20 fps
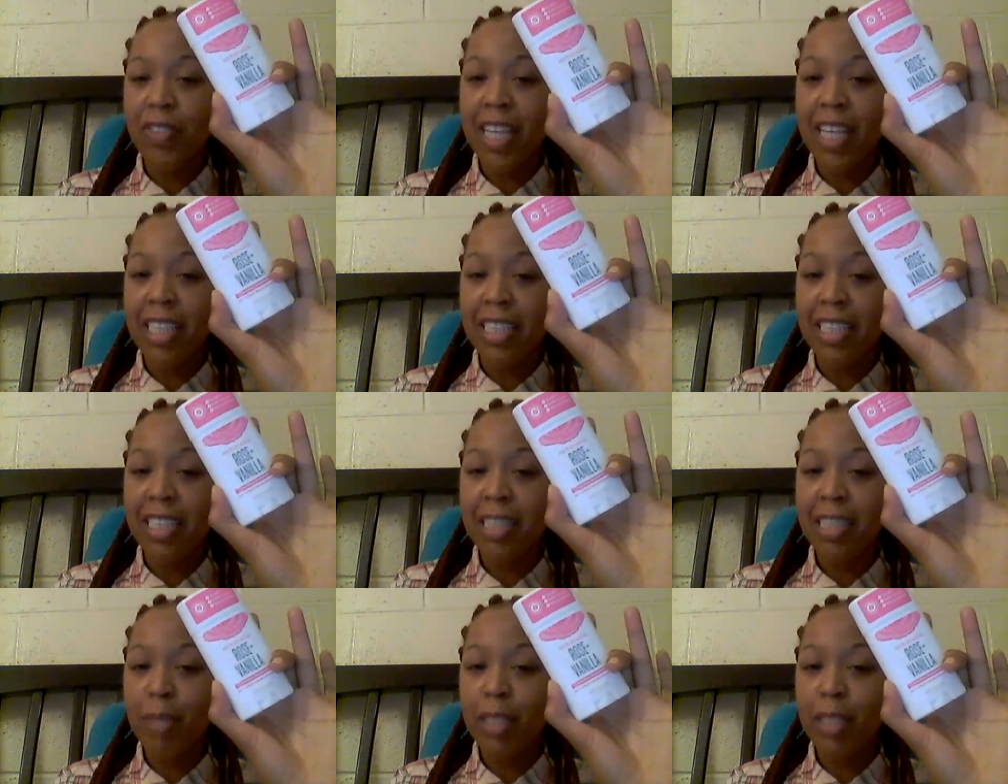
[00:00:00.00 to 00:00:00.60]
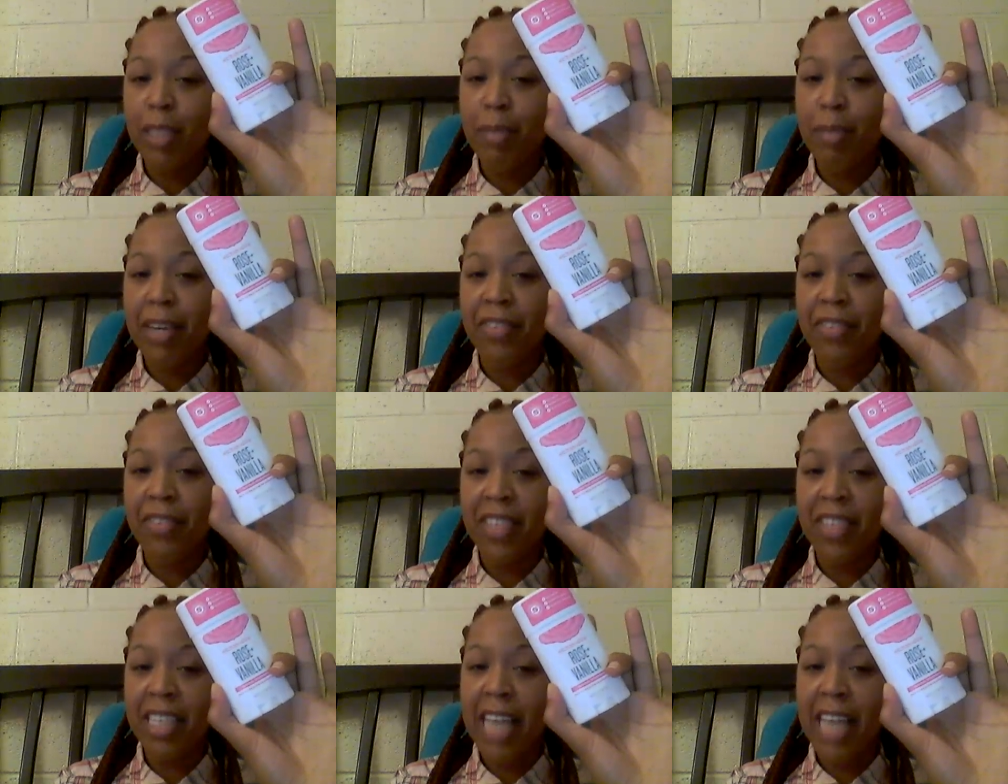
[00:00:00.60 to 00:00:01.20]
vanilla. It smells better
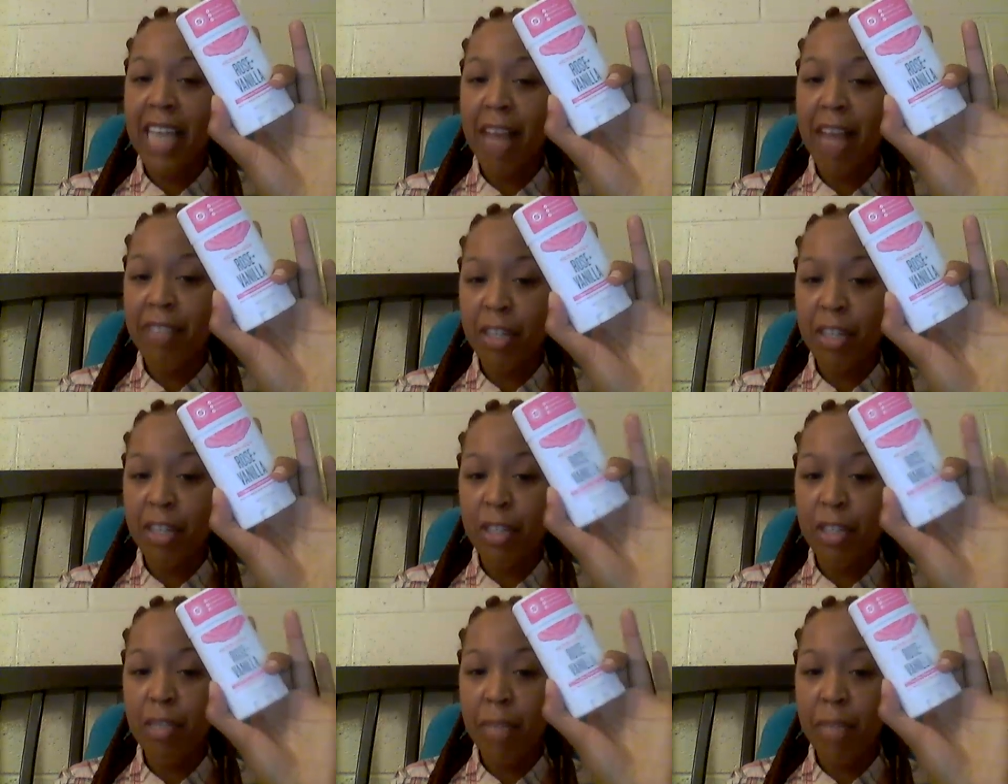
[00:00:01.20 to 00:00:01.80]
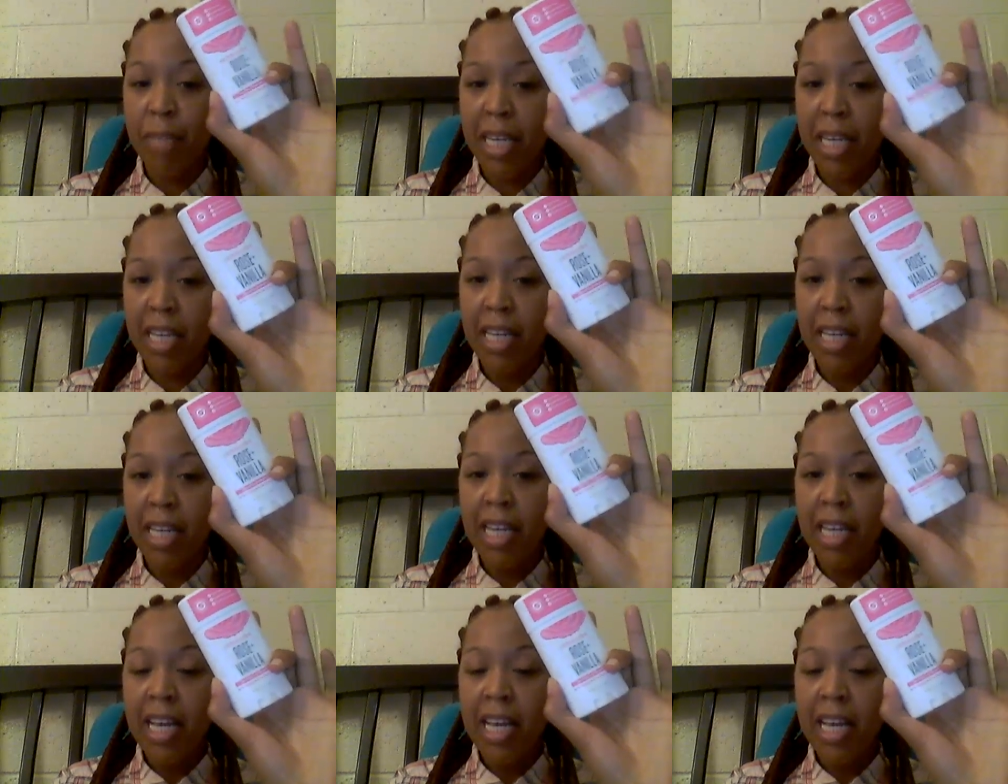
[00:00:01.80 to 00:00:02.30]
than the lavender to me.